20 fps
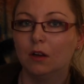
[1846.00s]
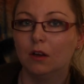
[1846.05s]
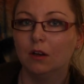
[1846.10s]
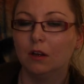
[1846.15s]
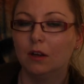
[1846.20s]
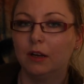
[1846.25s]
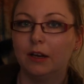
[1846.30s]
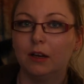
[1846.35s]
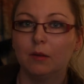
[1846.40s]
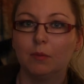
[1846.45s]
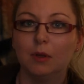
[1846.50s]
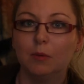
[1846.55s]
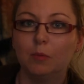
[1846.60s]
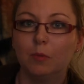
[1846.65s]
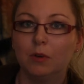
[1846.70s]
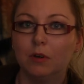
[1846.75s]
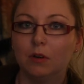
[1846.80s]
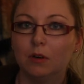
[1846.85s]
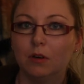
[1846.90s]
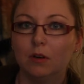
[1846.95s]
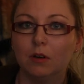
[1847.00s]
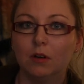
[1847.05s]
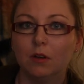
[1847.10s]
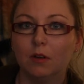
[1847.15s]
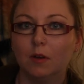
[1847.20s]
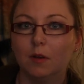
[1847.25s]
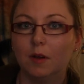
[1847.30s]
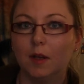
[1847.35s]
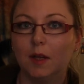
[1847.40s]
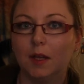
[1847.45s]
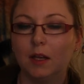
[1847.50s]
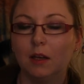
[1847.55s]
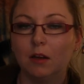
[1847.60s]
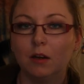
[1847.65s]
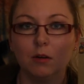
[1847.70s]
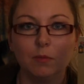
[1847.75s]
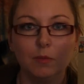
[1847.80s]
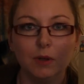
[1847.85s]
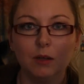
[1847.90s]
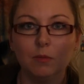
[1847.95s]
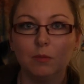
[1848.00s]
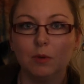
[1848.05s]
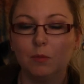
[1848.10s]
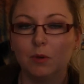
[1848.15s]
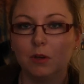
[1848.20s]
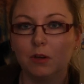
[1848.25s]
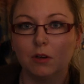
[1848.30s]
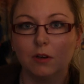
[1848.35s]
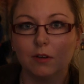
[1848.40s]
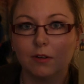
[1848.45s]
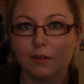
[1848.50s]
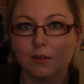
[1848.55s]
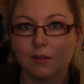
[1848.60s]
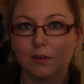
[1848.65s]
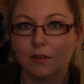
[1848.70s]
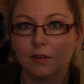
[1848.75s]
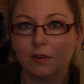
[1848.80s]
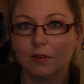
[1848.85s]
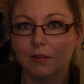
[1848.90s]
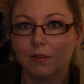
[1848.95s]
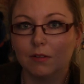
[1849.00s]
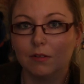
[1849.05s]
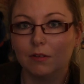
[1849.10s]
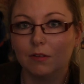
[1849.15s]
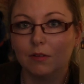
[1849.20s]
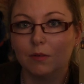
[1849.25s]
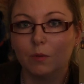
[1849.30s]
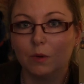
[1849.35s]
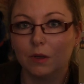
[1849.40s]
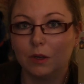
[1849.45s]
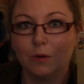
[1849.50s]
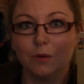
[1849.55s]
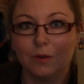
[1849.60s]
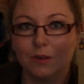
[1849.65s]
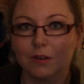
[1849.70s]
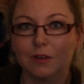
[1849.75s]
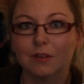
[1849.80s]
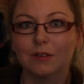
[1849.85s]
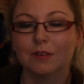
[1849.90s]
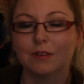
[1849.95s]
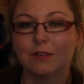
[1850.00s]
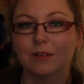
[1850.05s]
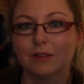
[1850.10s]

letting people see our baby, because we couldn't.